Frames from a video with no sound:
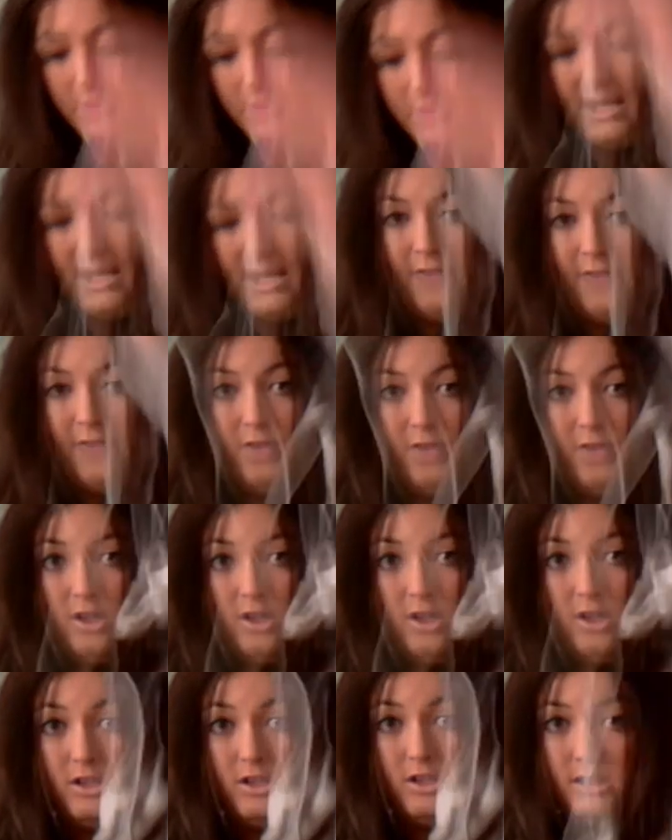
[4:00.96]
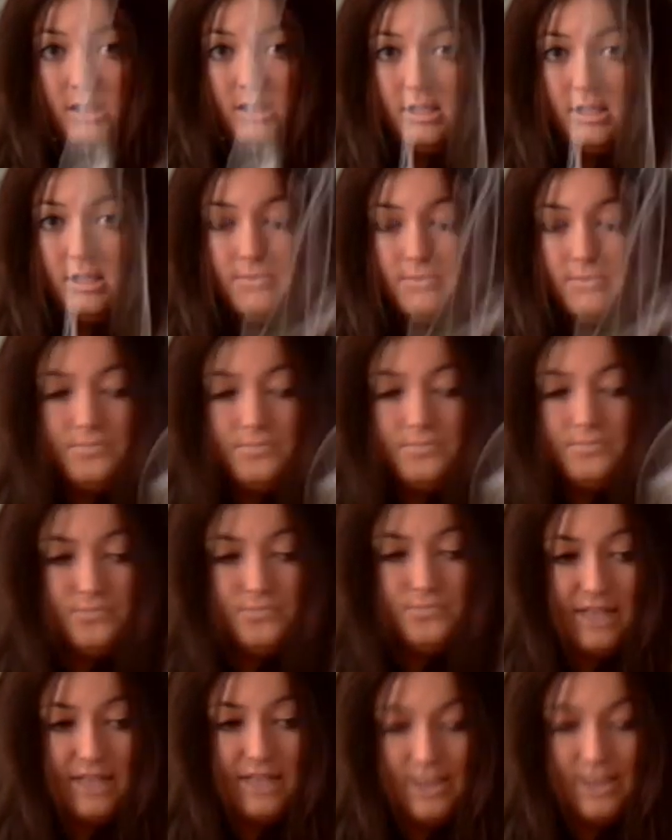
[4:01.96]
headphones,
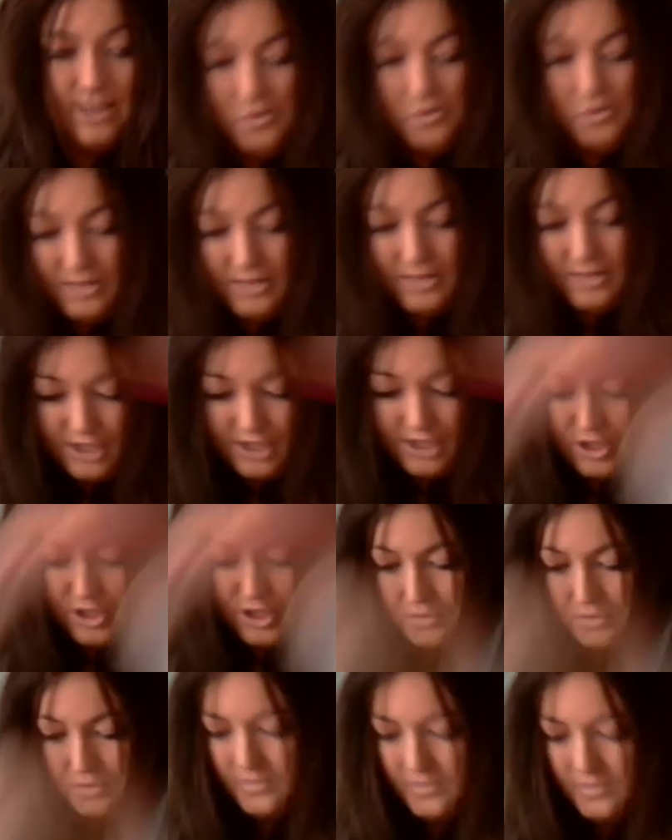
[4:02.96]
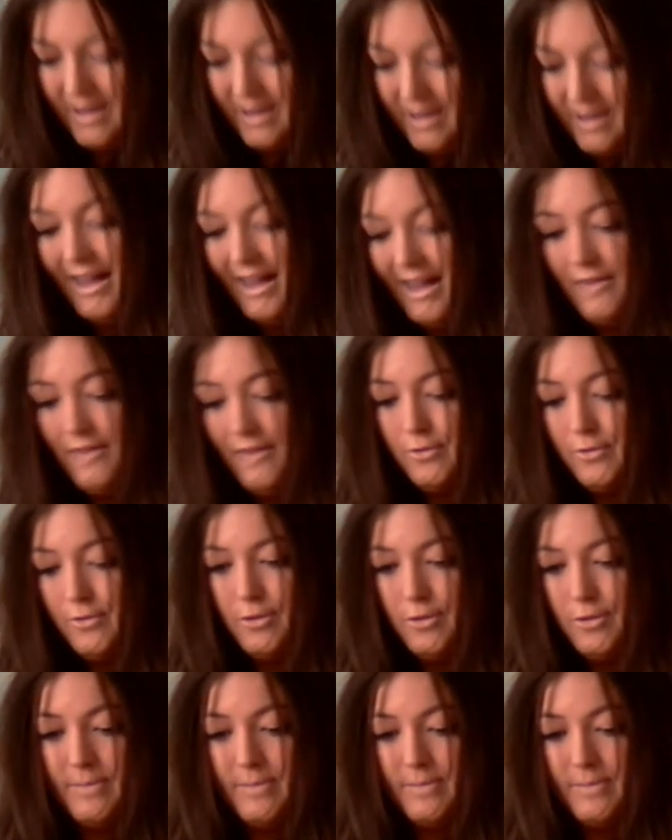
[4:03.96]
as I always do, and of
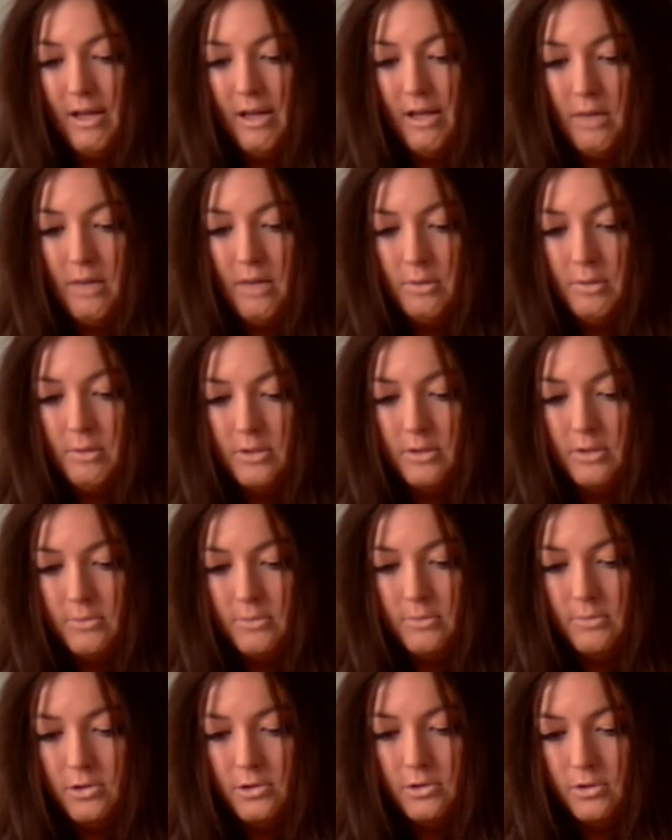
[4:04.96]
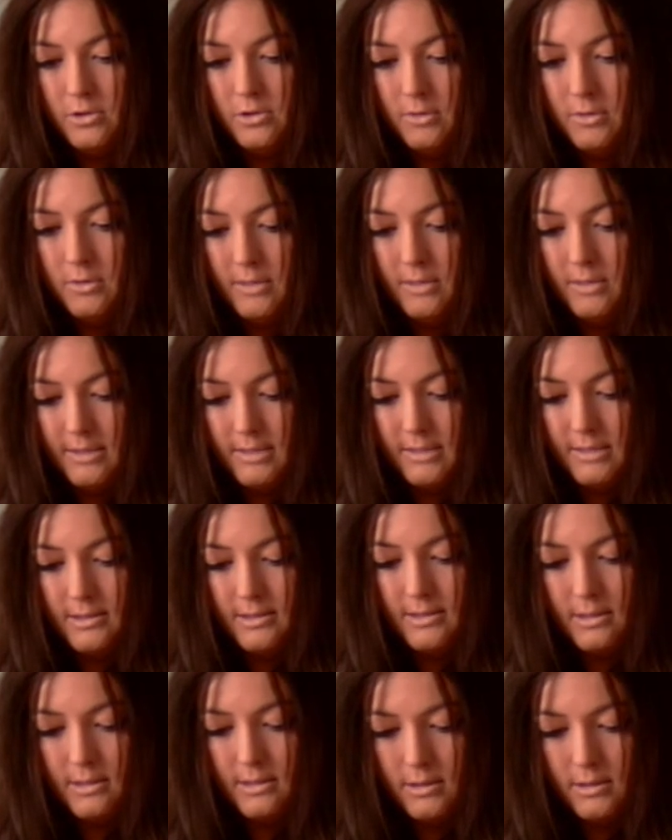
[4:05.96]
course my iPod. I'm not sure what I'm listening
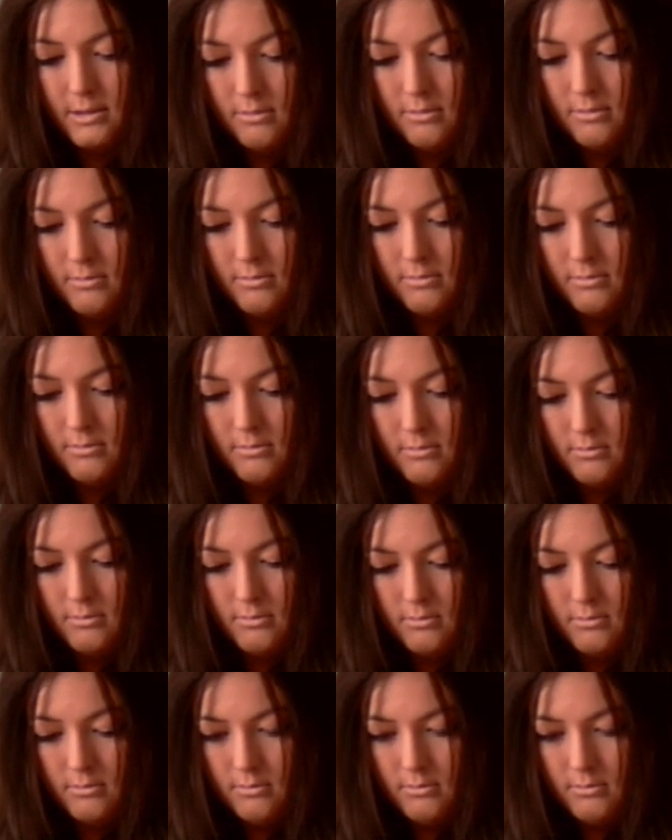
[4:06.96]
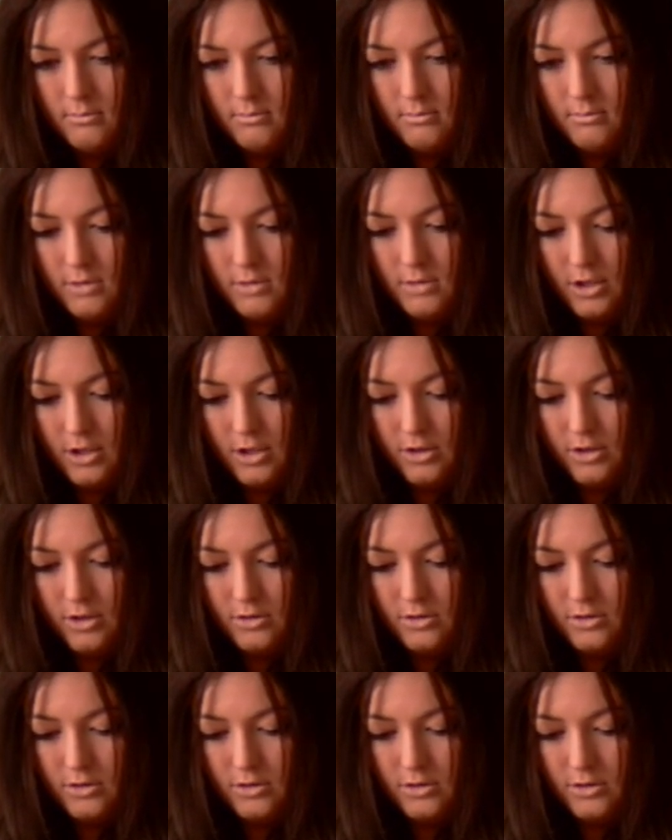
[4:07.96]
to. Turn on,
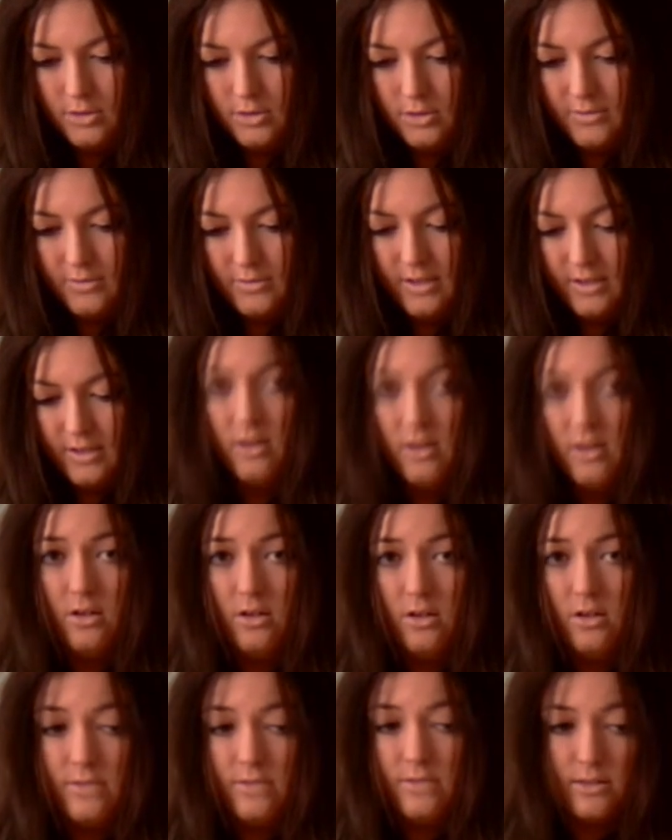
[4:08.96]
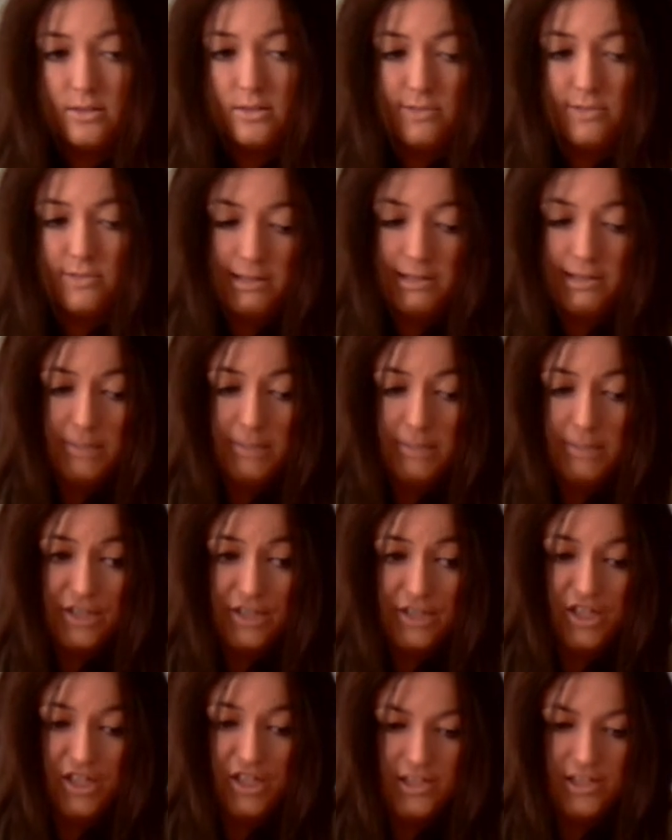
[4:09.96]
you stupid thing. Oh, I think it's run out of
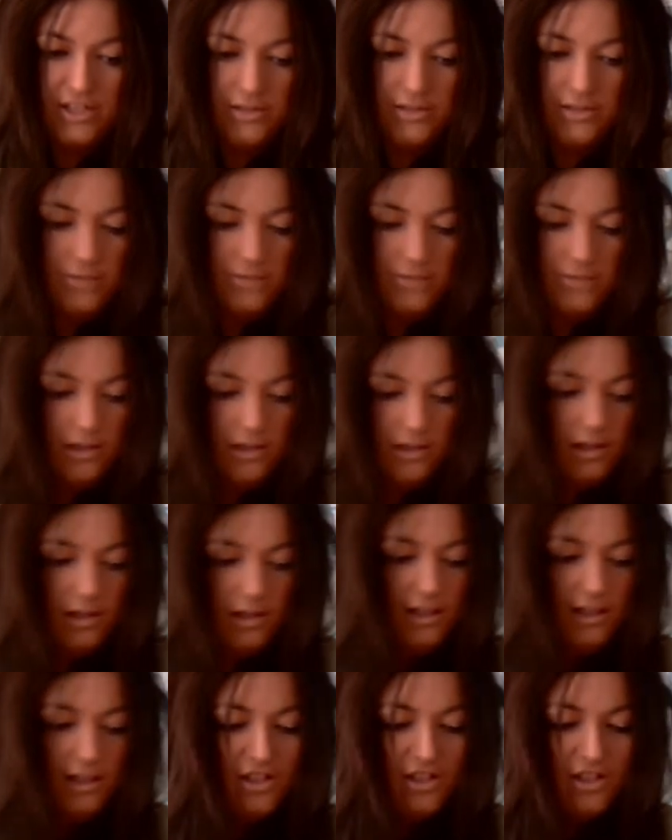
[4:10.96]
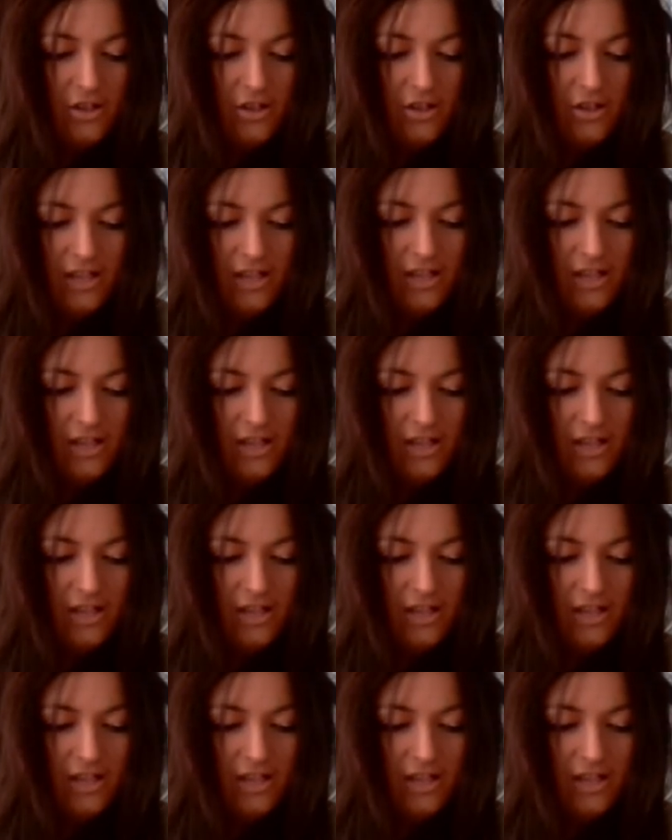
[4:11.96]
battery, so we can charge that